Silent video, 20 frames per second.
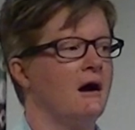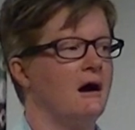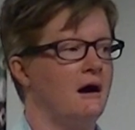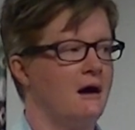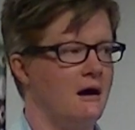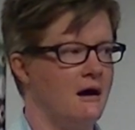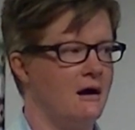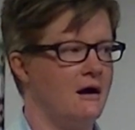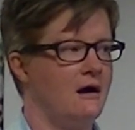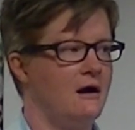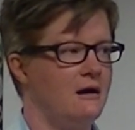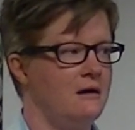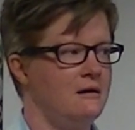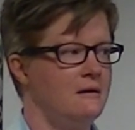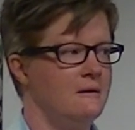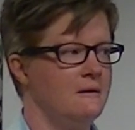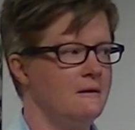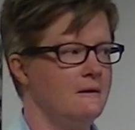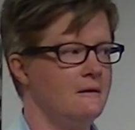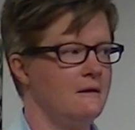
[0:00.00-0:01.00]
Uh-huh.
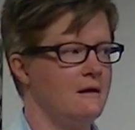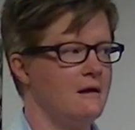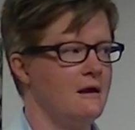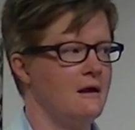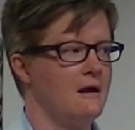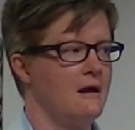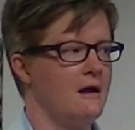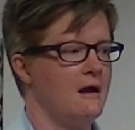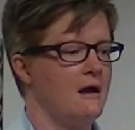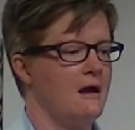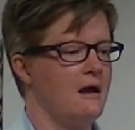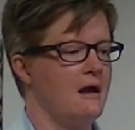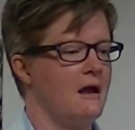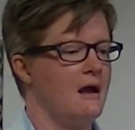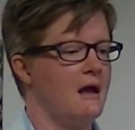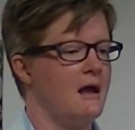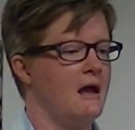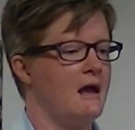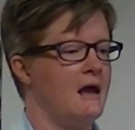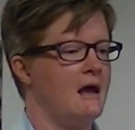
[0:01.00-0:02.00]

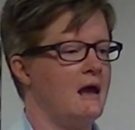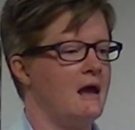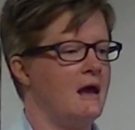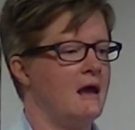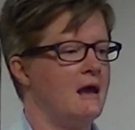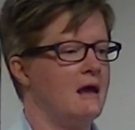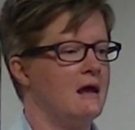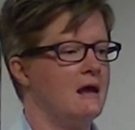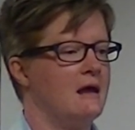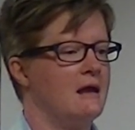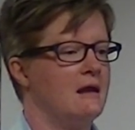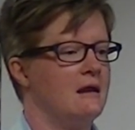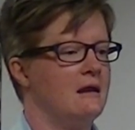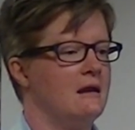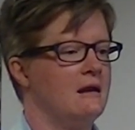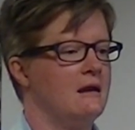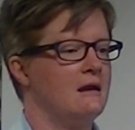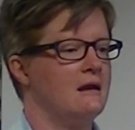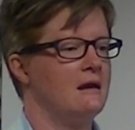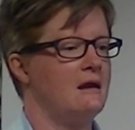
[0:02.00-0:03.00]

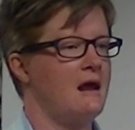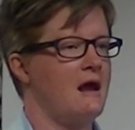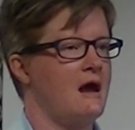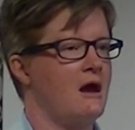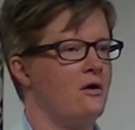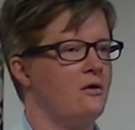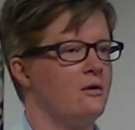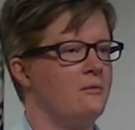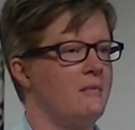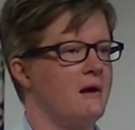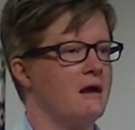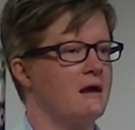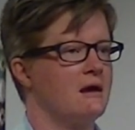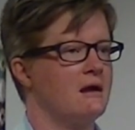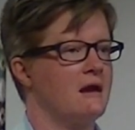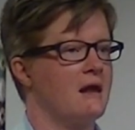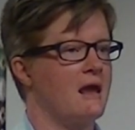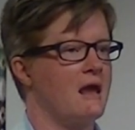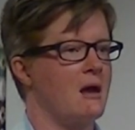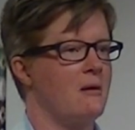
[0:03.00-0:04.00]
And how am I
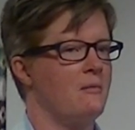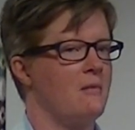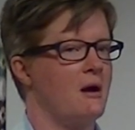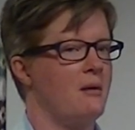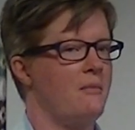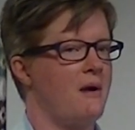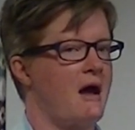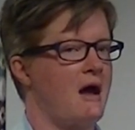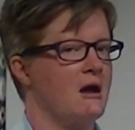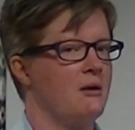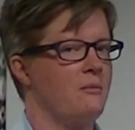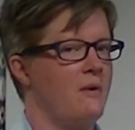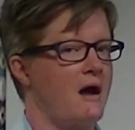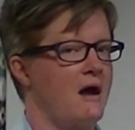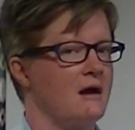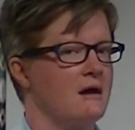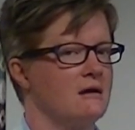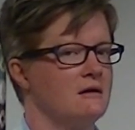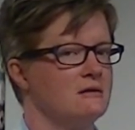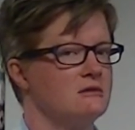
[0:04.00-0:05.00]
gonna get my bag
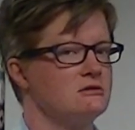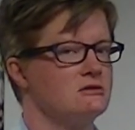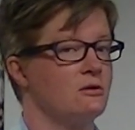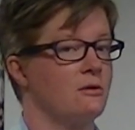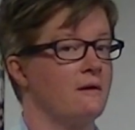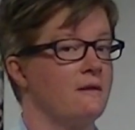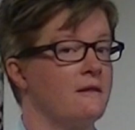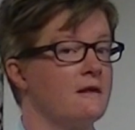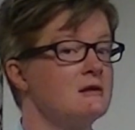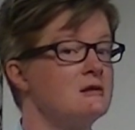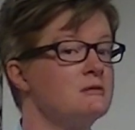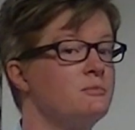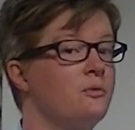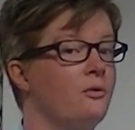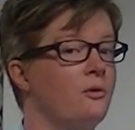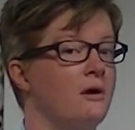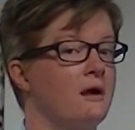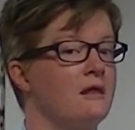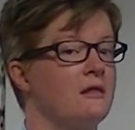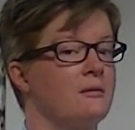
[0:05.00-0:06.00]
back? So at this
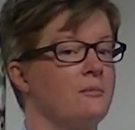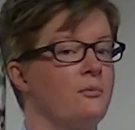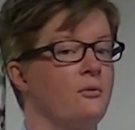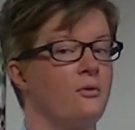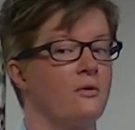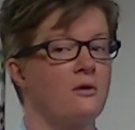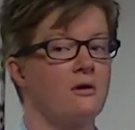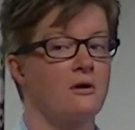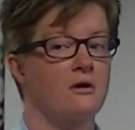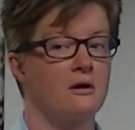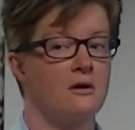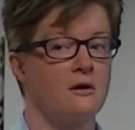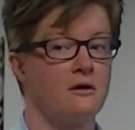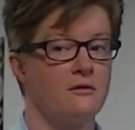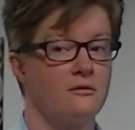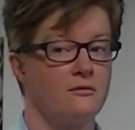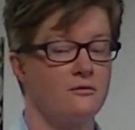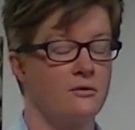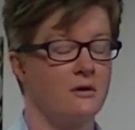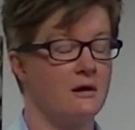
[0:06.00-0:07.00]
point, the porter
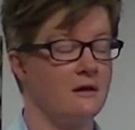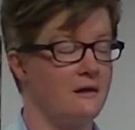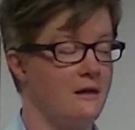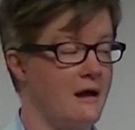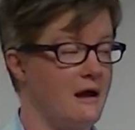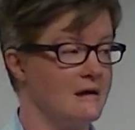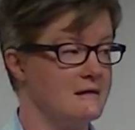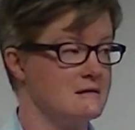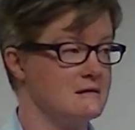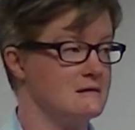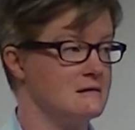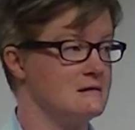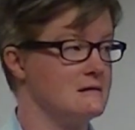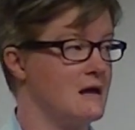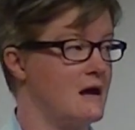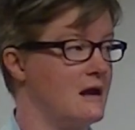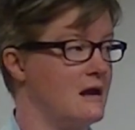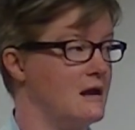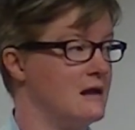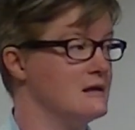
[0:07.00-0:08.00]
realizes
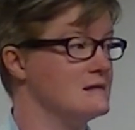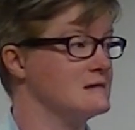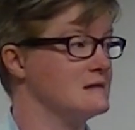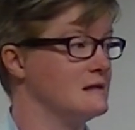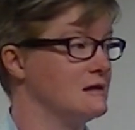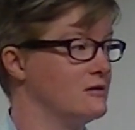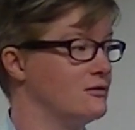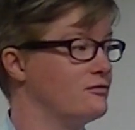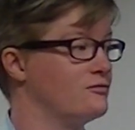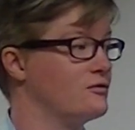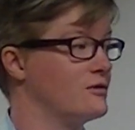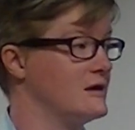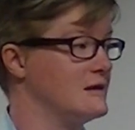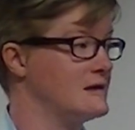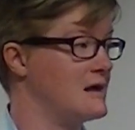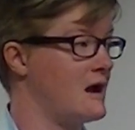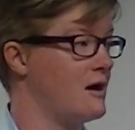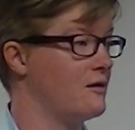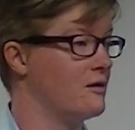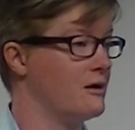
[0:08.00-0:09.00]
that he's a little freaked
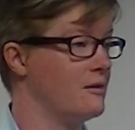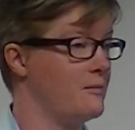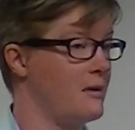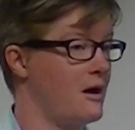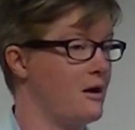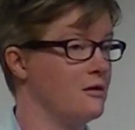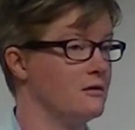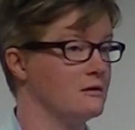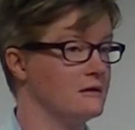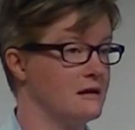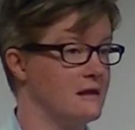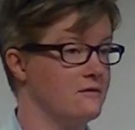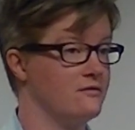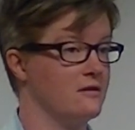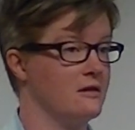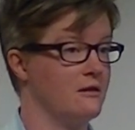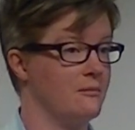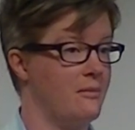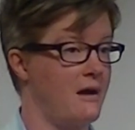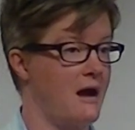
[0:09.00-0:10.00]
out about
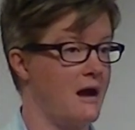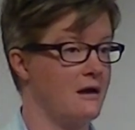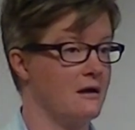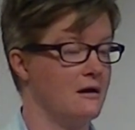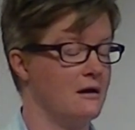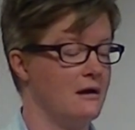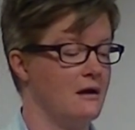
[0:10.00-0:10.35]
leaving the bag.